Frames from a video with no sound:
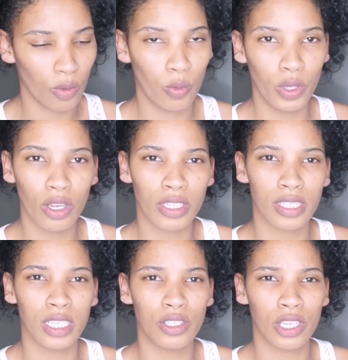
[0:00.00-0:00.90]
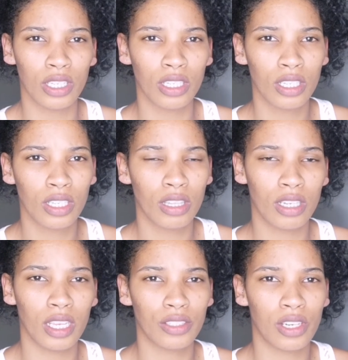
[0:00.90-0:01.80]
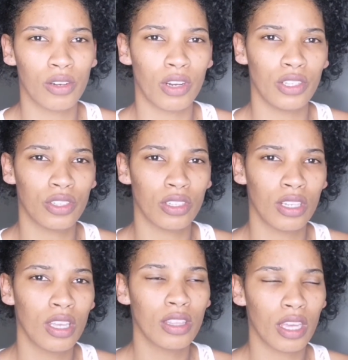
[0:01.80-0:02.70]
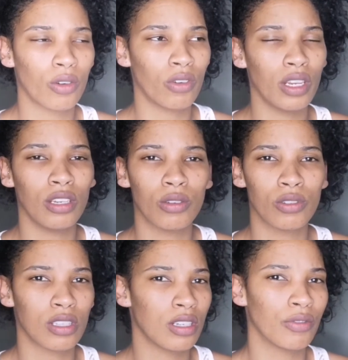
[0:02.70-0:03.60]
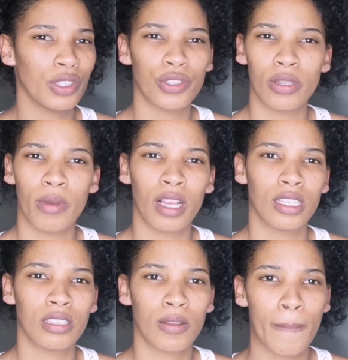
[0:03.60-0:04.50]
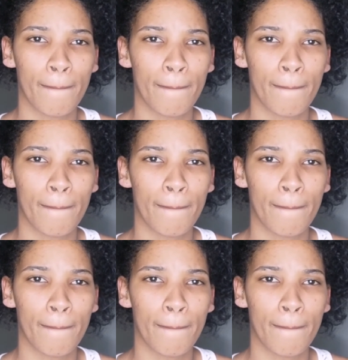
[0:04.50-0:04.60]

We are teaching the next generation that already knows the division among us.